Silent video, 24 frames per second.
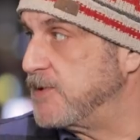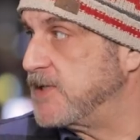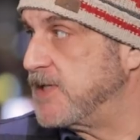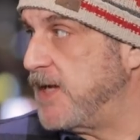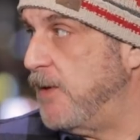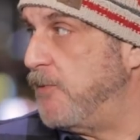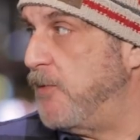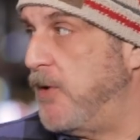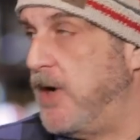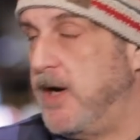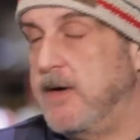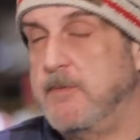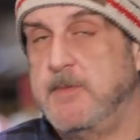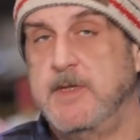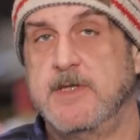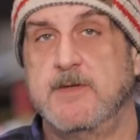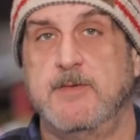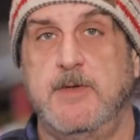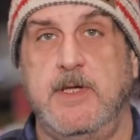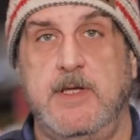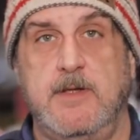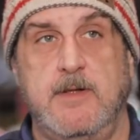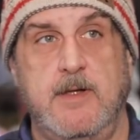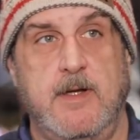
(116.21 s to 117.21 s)
somewhere
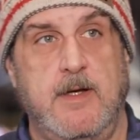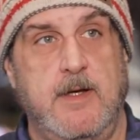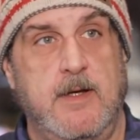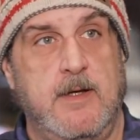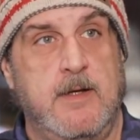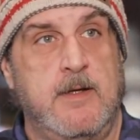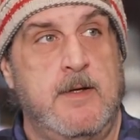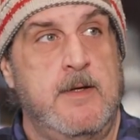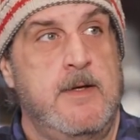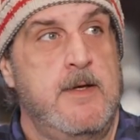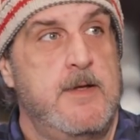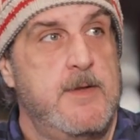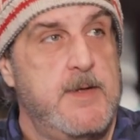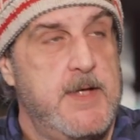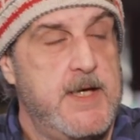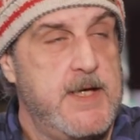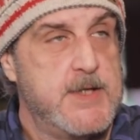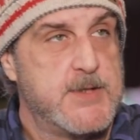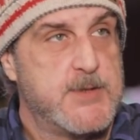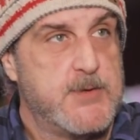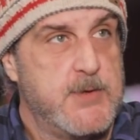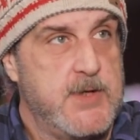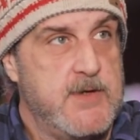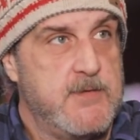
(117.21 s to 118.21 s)
between the
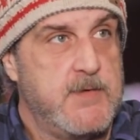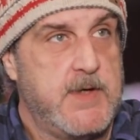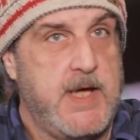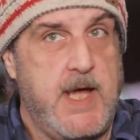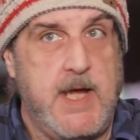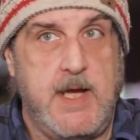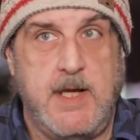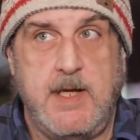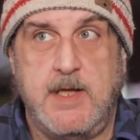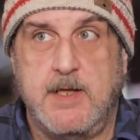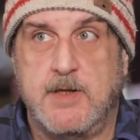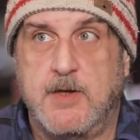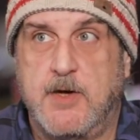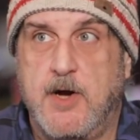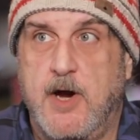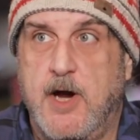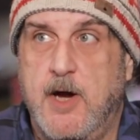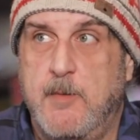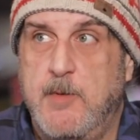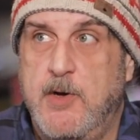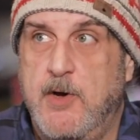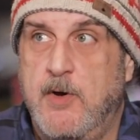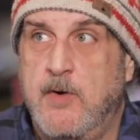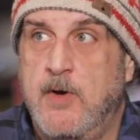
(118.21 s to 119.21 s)
history of Gainey and
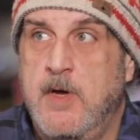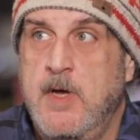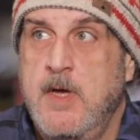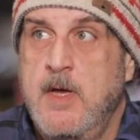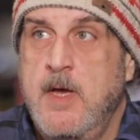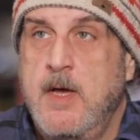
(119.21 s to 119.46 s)
Carbonell.